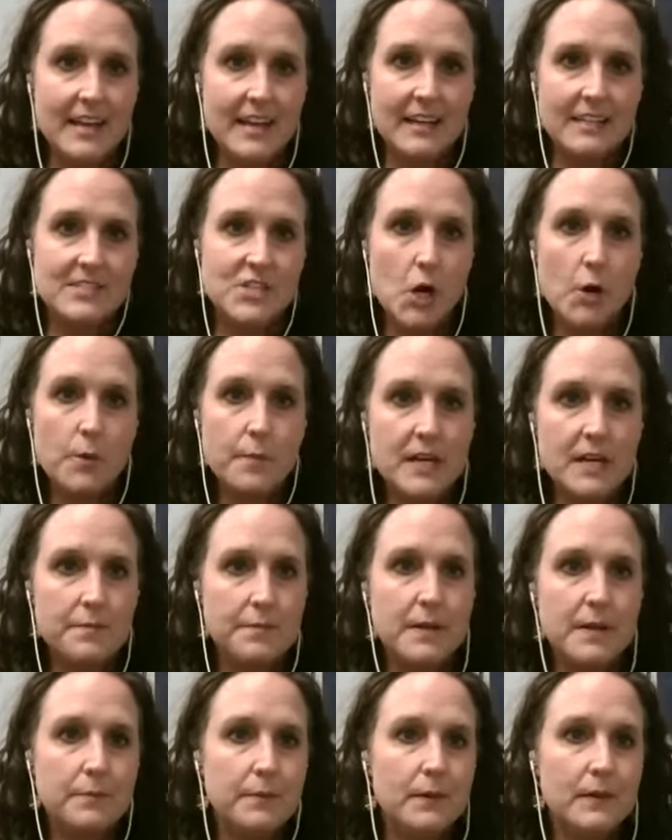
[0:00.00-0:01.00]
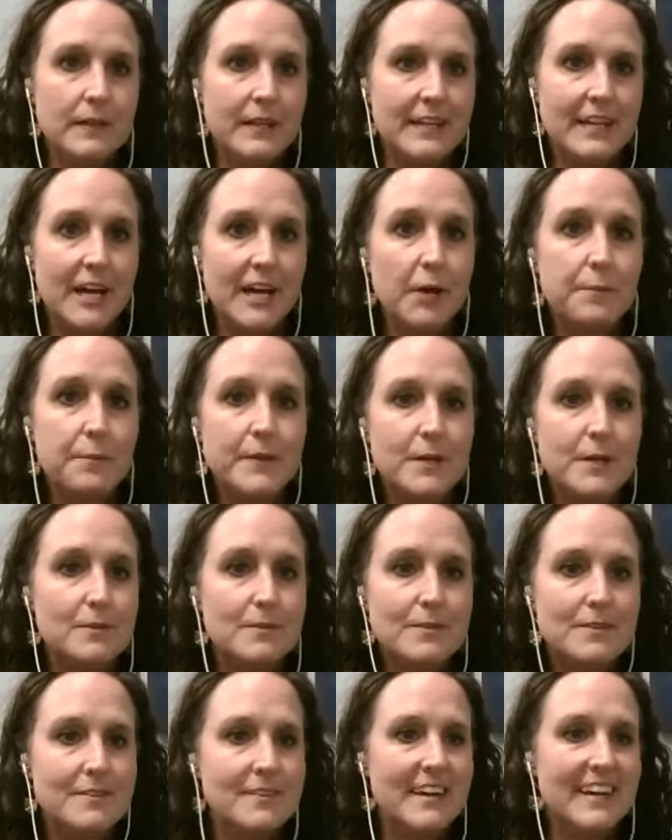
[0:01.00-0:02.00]
so many people can help
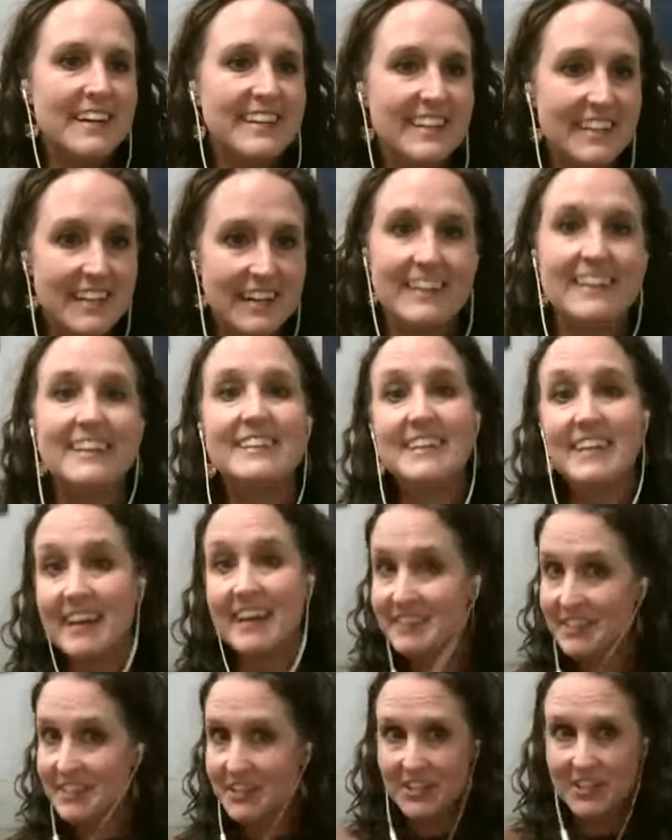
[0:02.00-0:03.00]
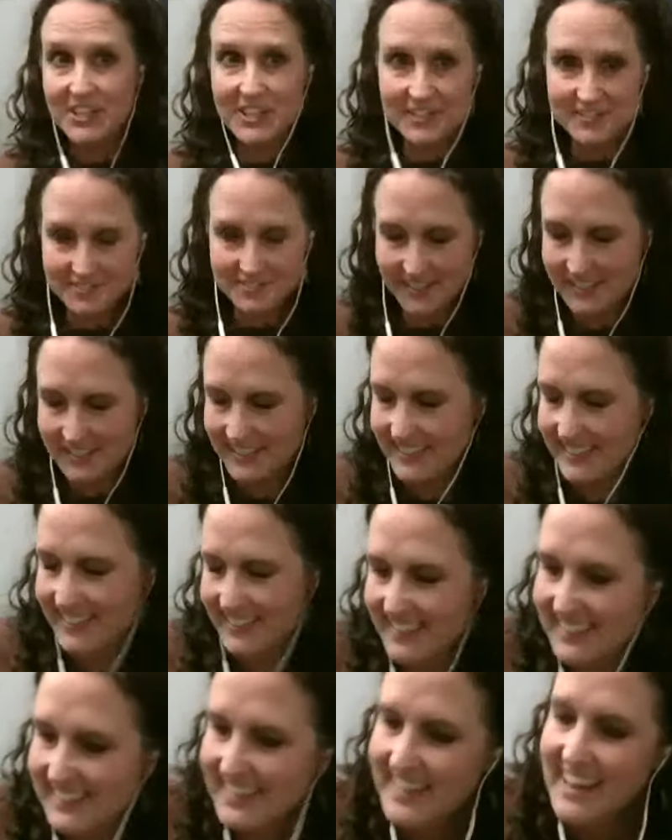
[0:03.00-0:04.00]
you cut the curve
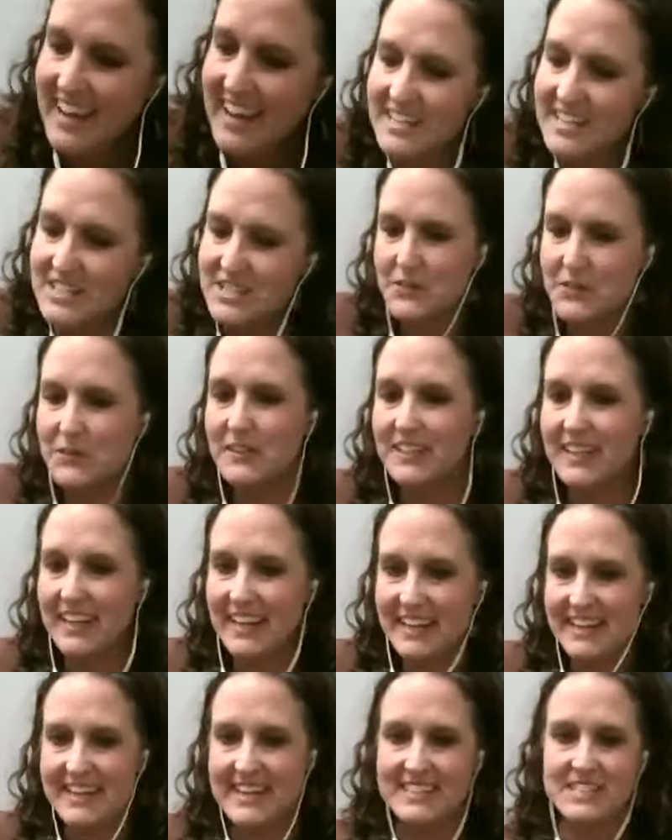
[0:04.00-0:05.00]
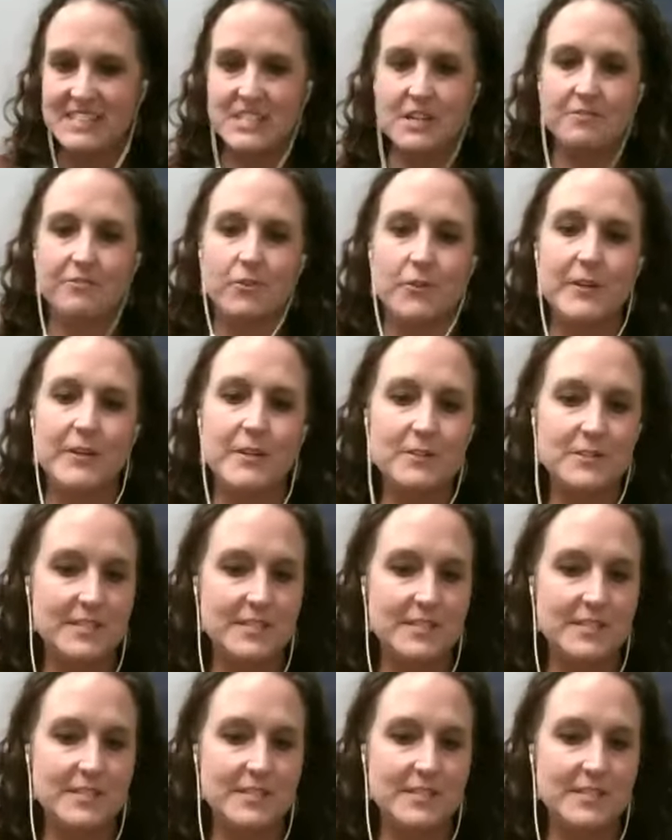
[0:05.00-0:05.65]
and do a lot of that stuff for you.